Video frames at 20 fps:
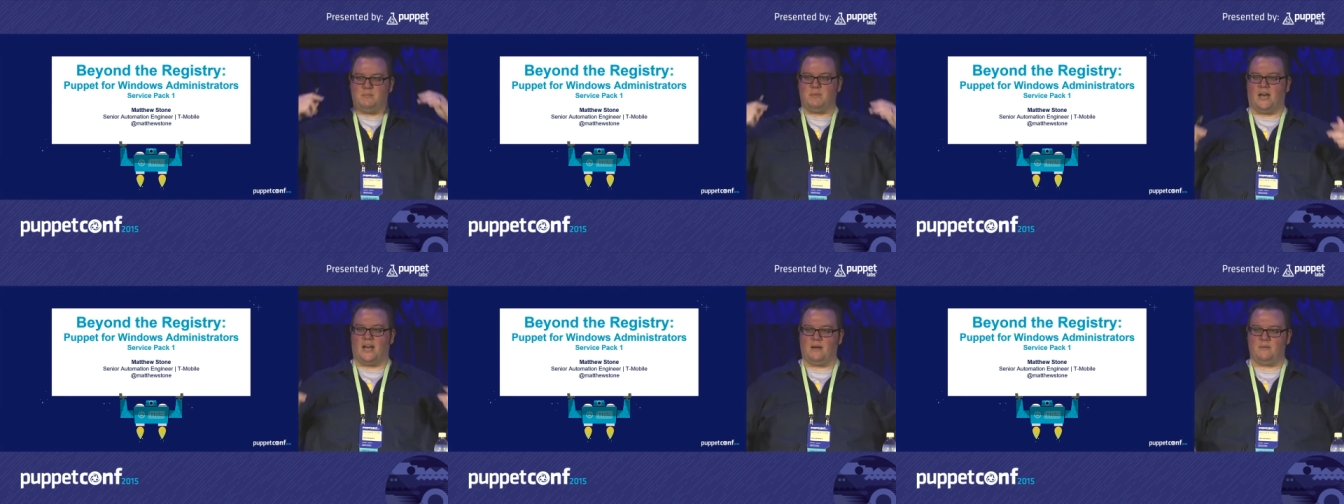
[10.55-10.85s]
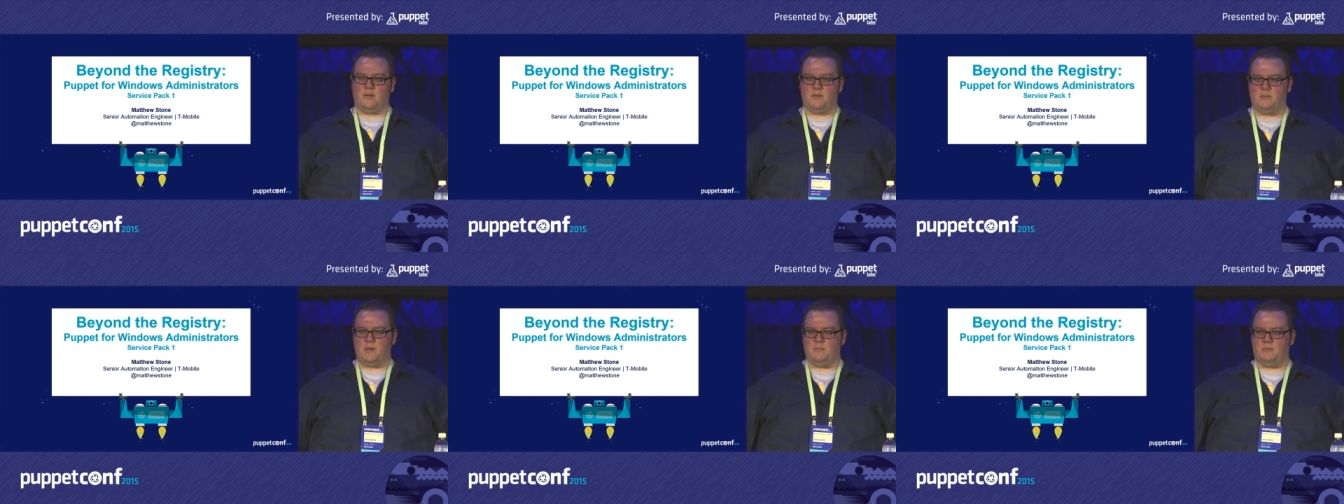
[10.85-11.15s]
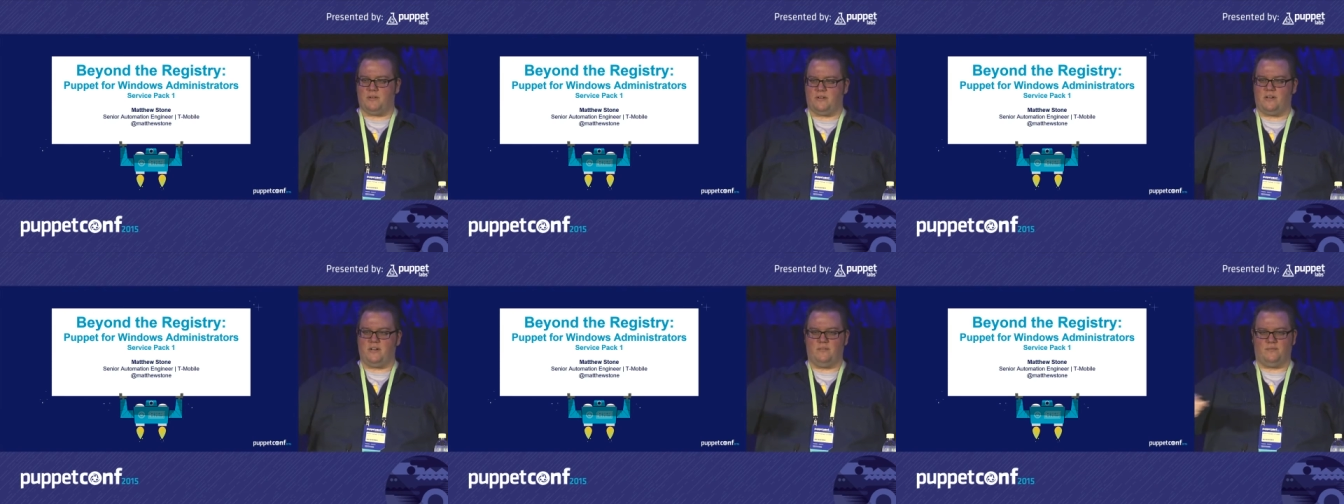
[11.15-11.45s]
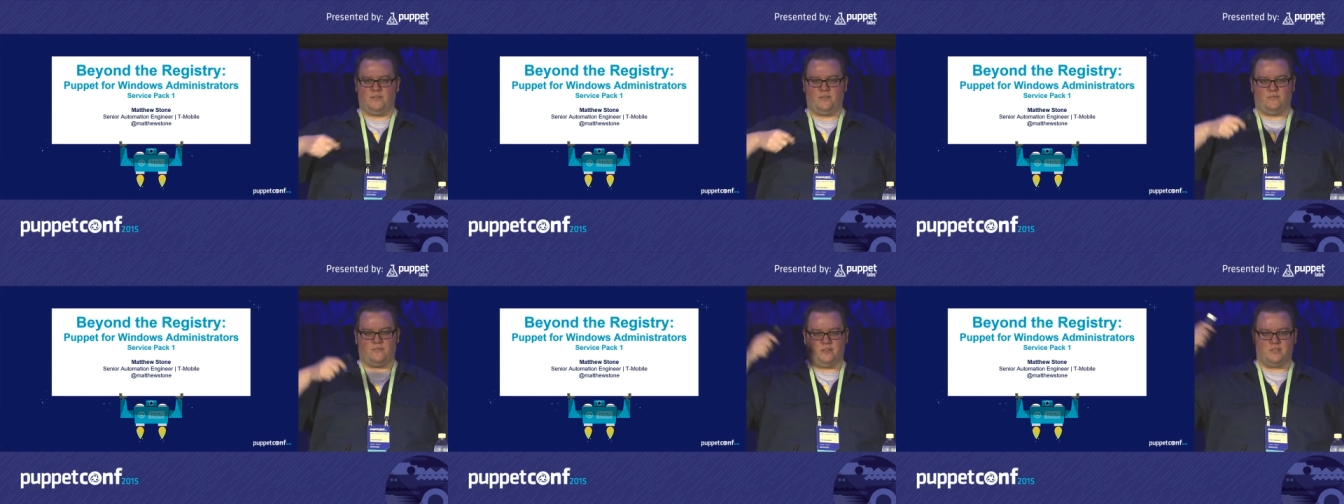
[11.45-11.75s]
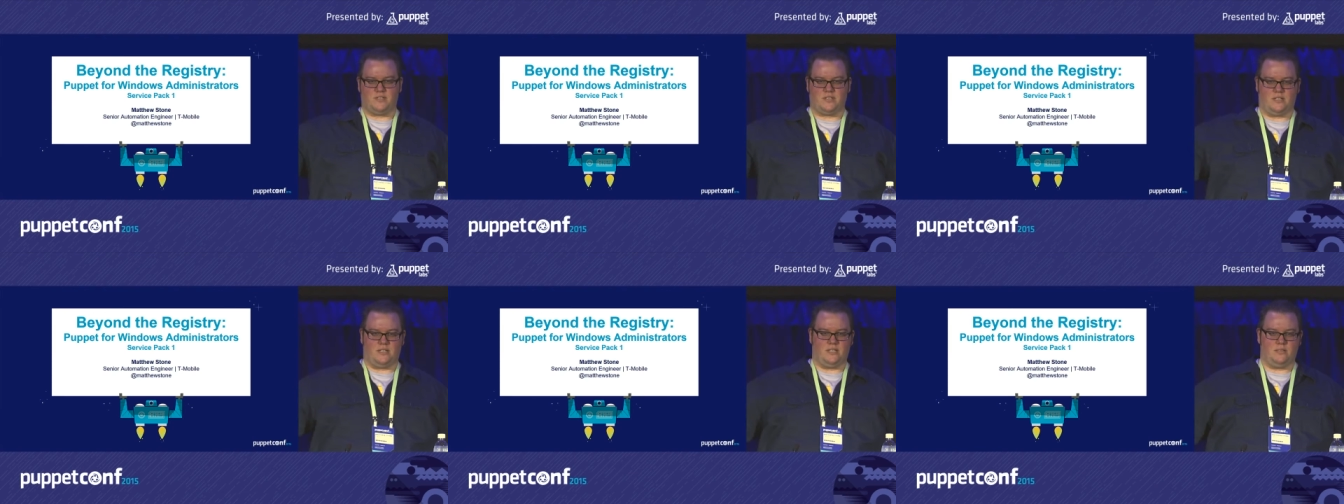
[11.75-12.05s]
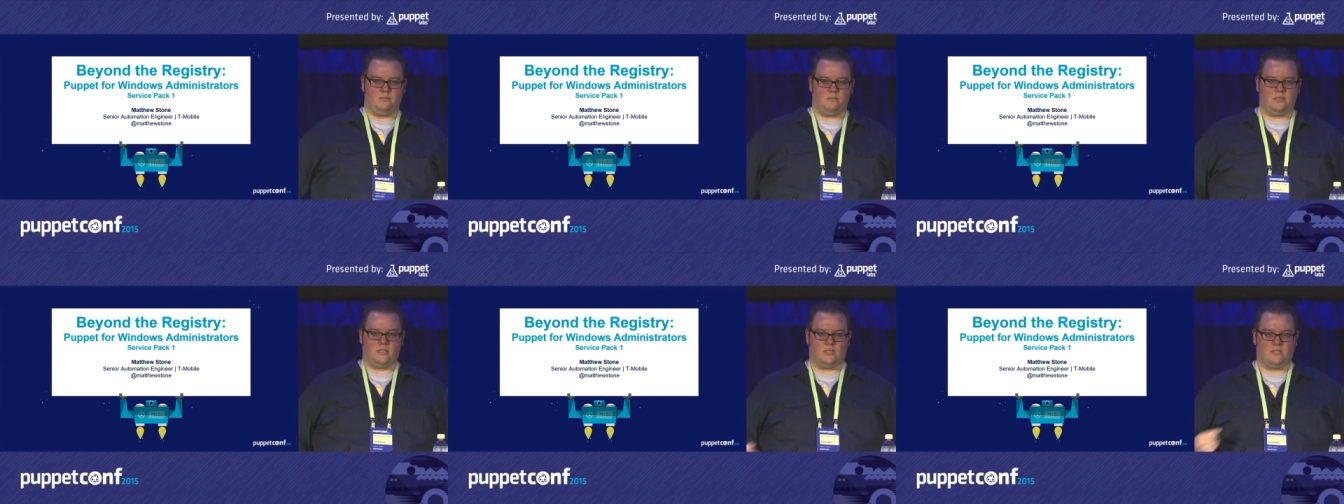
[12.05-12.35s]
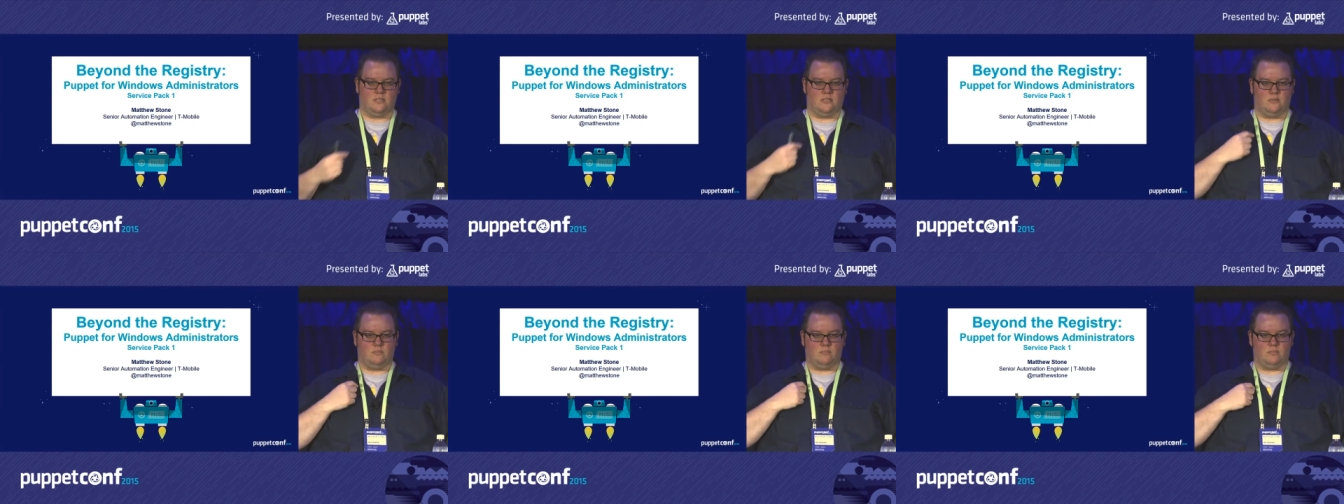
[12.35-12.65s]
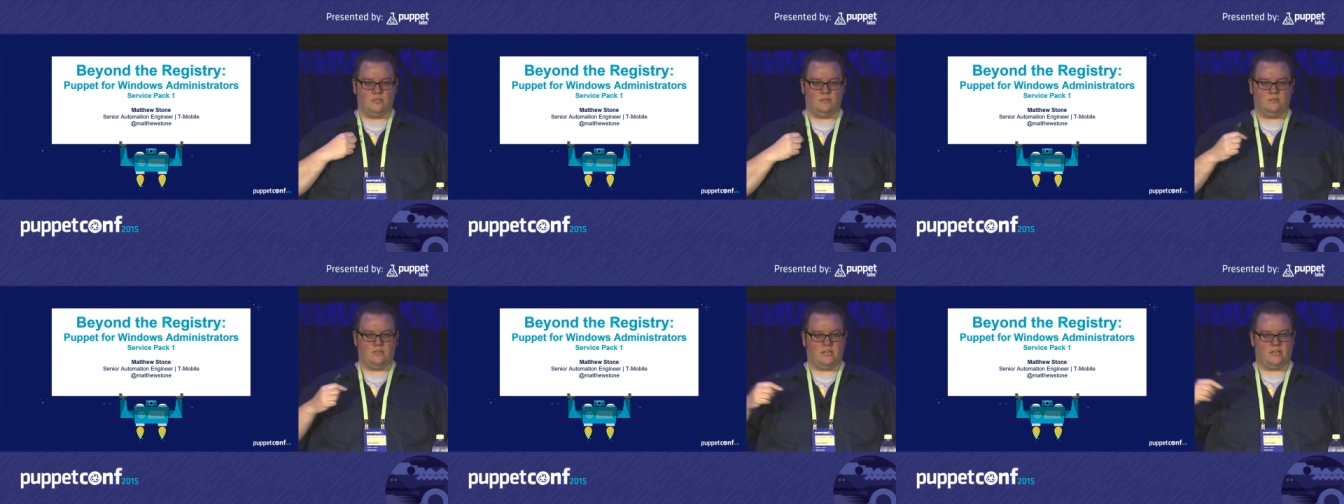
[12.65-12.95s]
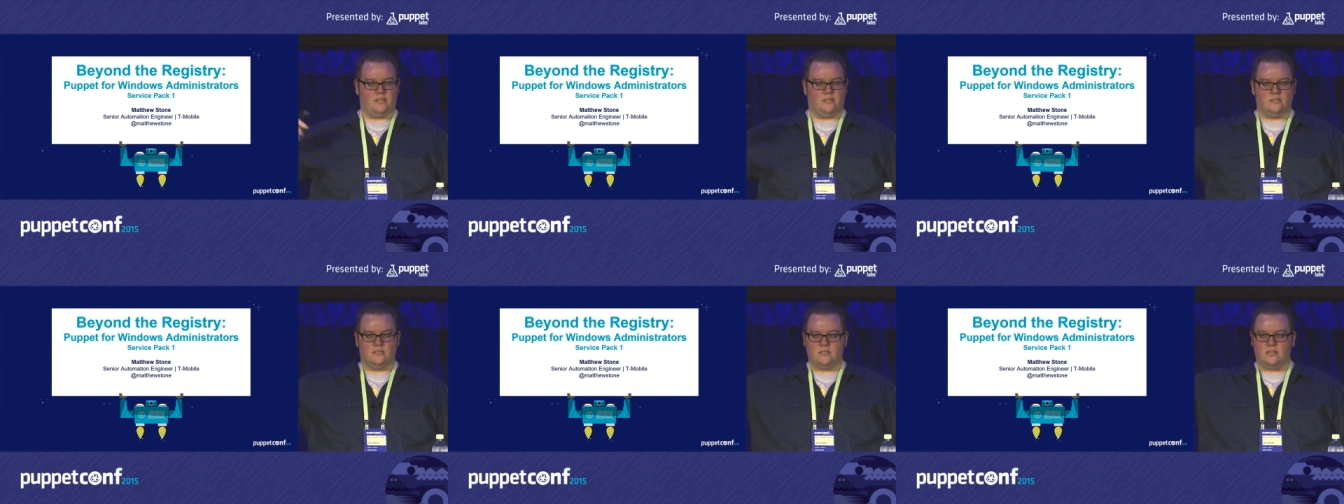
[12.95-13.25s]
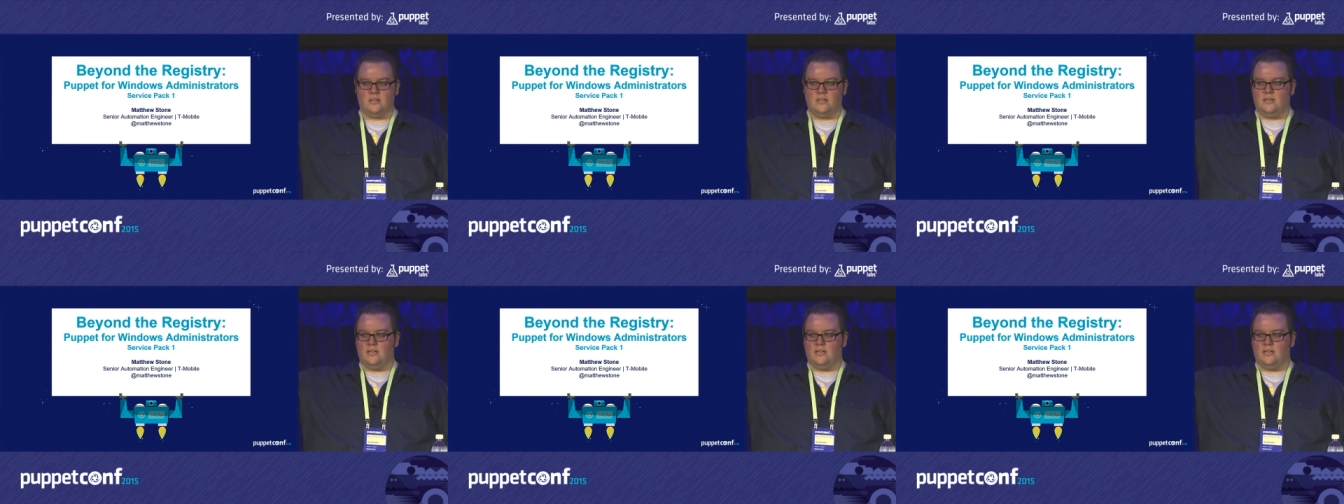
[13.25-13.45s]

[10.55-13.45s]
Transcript: but how many people are here for the first time, like little blue lanyards?